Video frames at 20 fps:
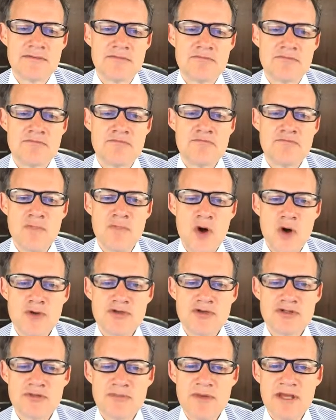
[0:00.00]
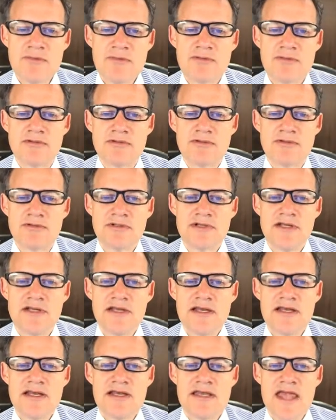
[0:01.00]
most people
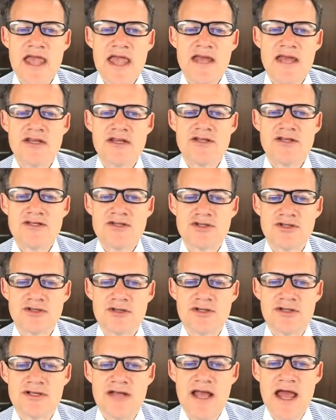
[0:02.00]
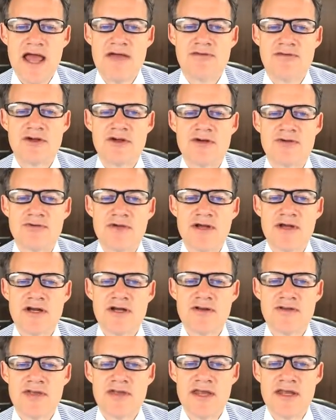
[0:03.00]
can and should have a
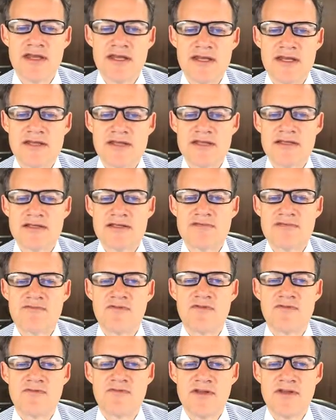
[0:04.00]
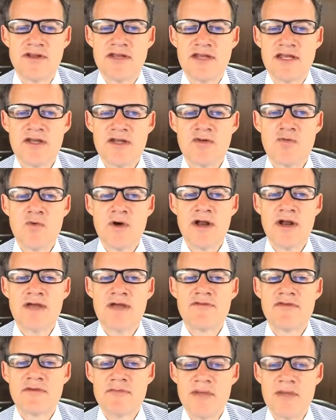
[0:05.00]
career that is fulfilling in
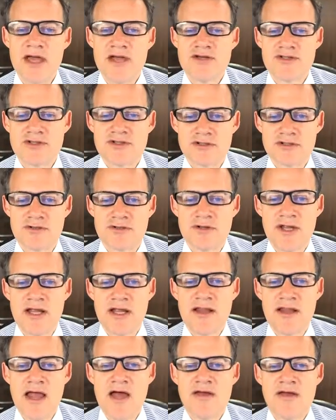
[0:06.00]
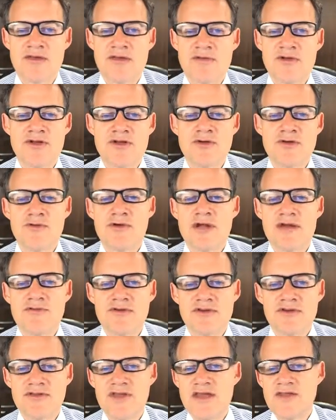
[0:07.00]
whatever measure, allowing them to do
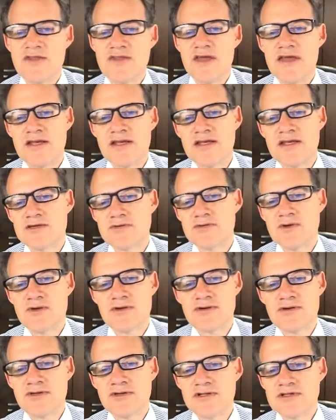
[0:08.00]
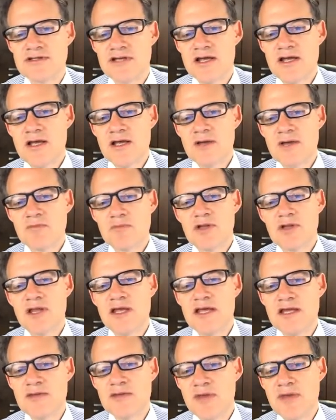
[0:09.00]
whatever thing that is, whether it's
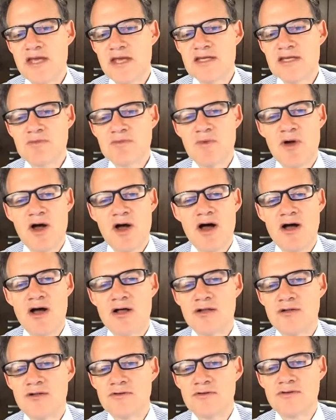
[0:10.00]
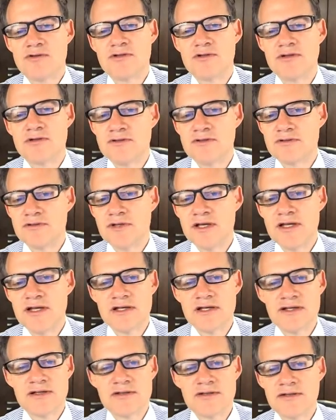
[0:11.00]
playing baseball
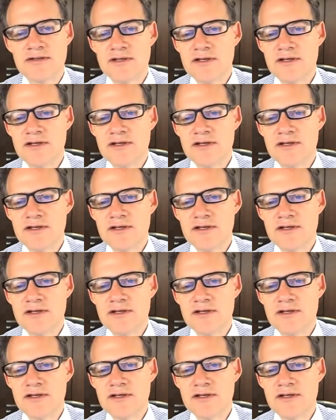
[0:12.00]
or